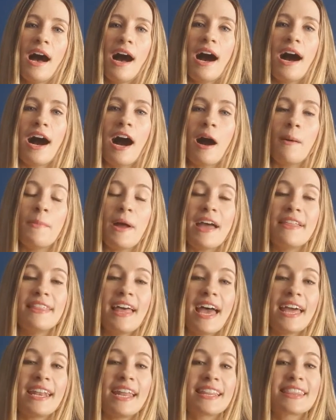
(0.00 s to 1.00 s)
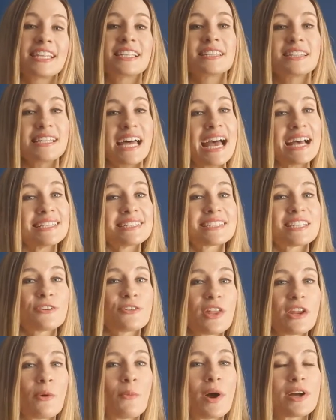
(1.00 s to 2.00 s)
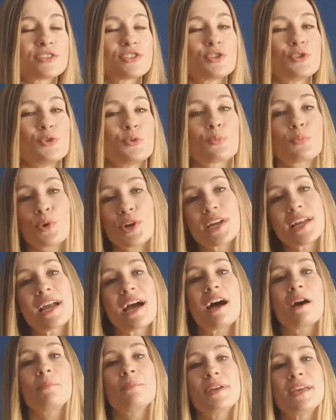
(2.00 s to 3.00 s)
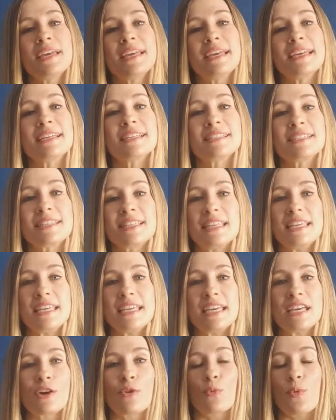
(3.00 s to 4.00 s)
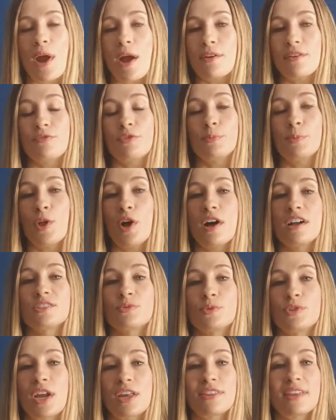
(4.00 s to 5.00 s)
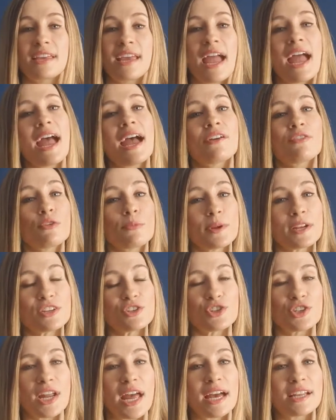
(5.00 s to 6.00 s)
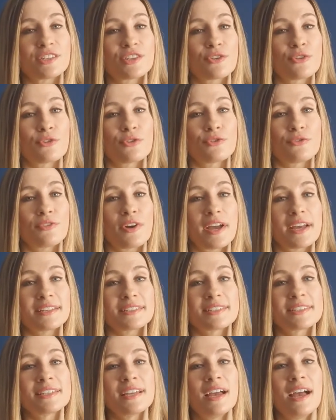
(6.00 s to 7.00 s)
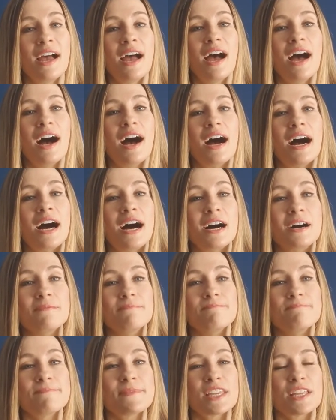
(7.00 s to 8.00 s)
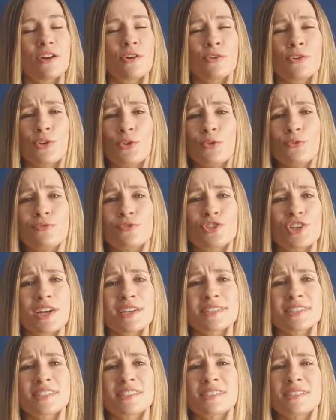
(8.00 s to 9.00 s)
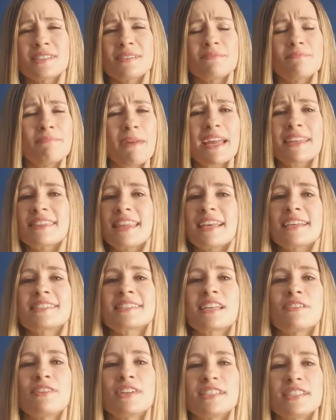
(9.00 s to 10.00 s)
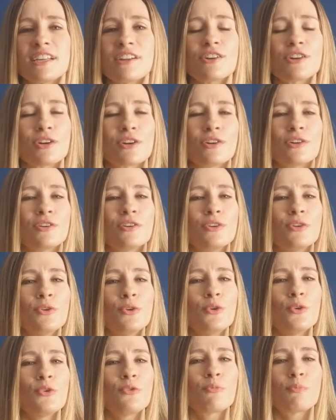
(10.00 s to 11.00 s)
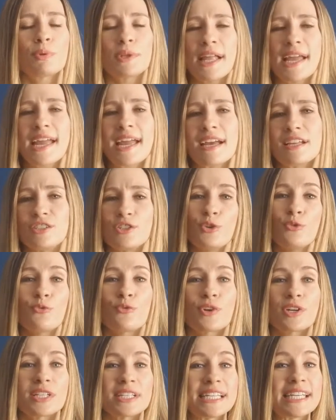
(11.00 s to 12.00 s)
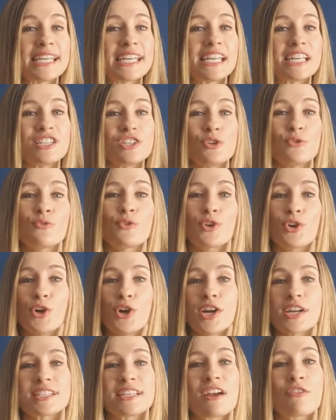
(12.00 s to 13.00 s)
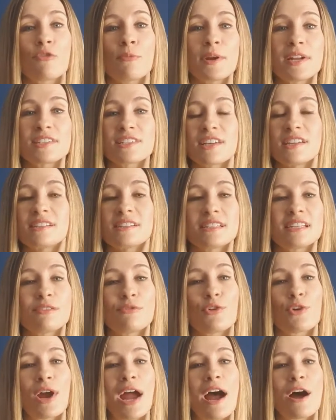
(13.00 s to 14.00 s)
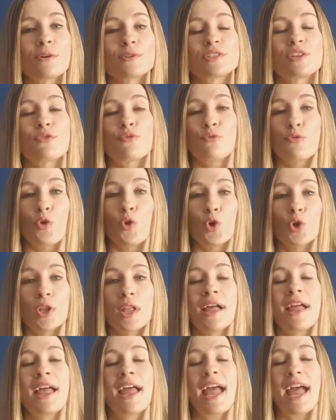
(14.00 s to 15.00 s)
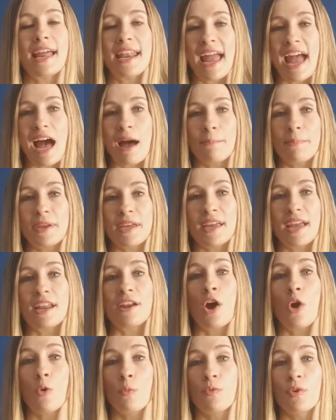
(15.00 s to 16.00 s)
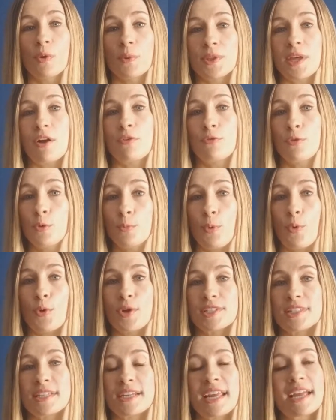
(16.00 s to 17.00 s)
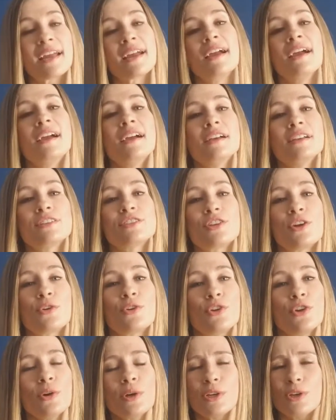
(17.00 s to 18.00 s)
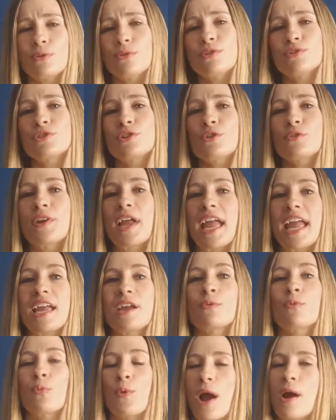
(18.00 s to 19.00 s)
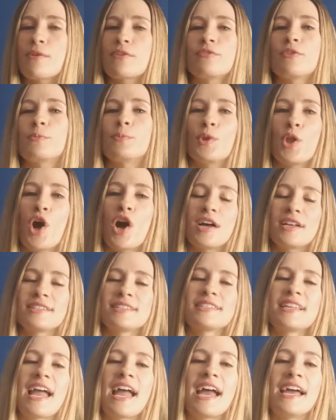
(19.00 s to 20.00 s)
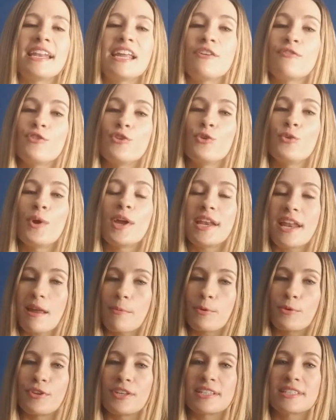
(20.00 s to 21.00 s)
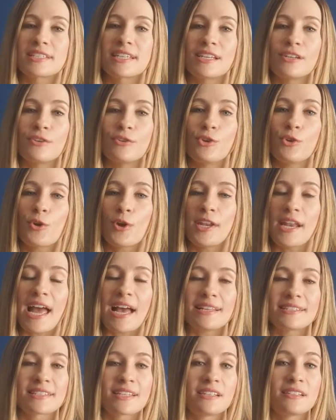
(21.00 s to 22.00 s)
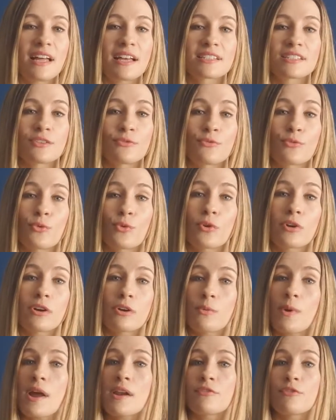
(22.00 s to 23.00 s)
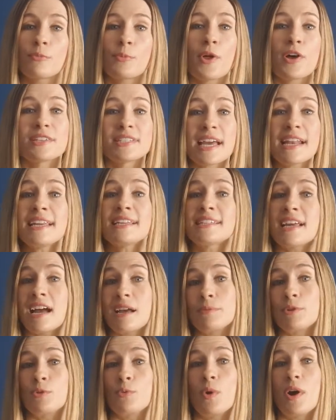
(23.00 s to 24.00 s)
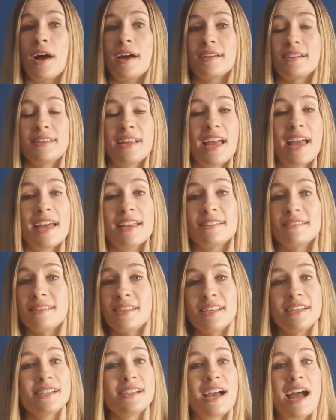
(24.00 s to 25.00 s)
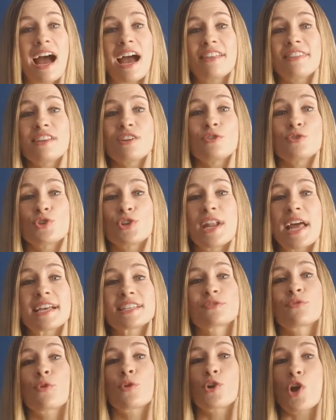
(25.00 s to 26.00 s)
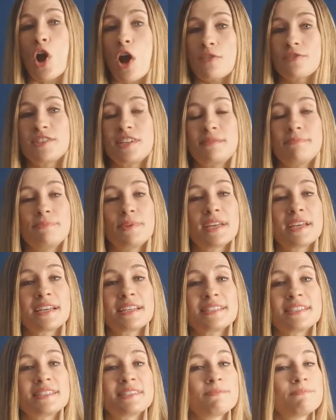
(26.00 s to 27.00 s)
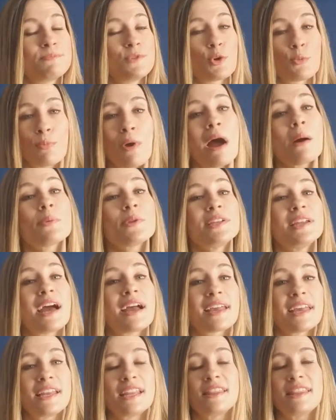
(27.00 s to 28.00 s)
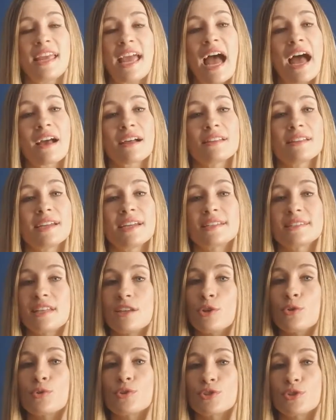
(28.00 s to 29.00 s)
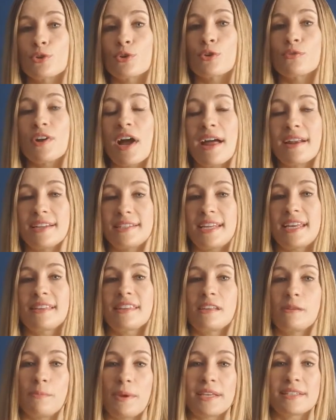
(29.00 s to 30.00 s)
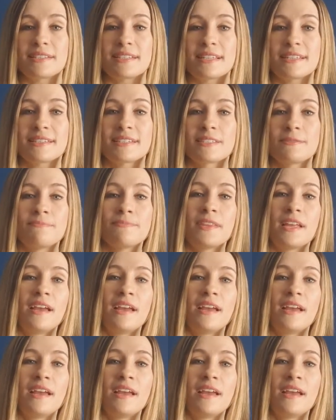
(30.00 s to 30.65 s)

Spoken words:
And then the last skill that I want to bring up is the round of applause, which I think everybody should add to their device. You've just made Thanksgiving dinner. You've planned, you've cleaned, you've cooked. Everybody's going to leave your house full and happy and hopefully without food poisoning. So you know what? You deserve a round of applause. And if you enable this skill, you can ask Alexa for a round of applause anytime you want. And I think you should ask for it often because you're probably not getting the accolades that you deserve on a daily basis.